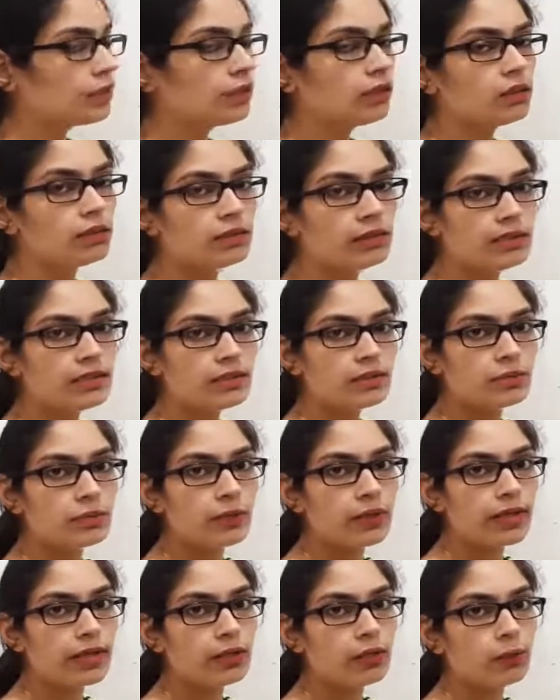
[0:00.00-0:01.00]
This
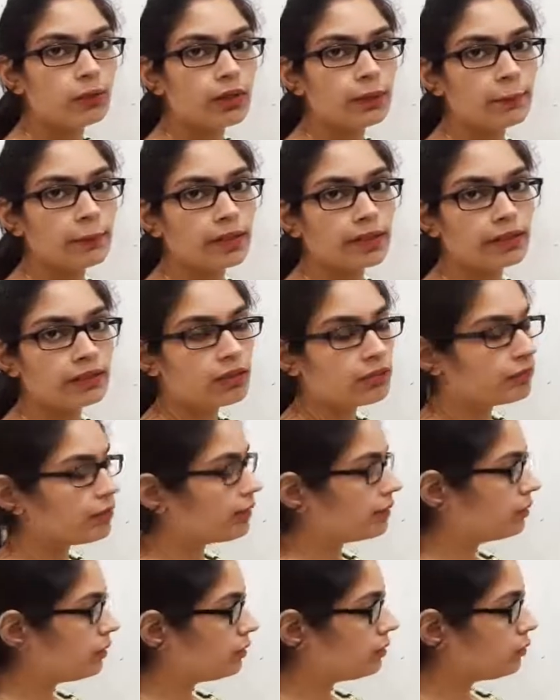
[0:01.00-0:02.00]
way you can make the
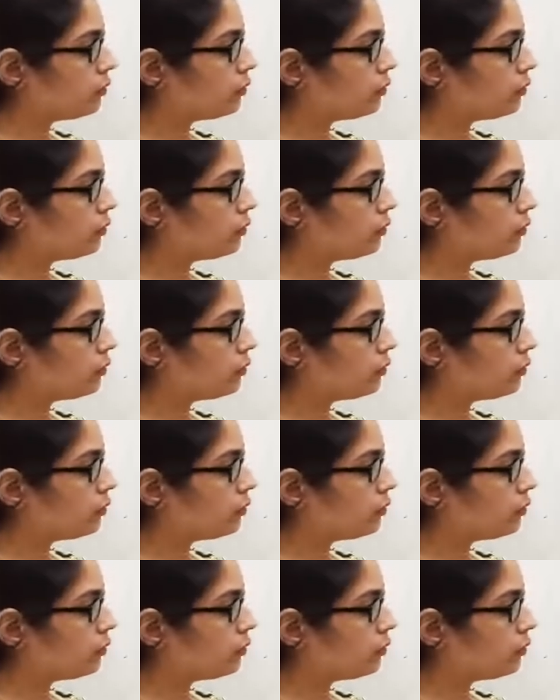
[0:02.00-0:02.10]
factors.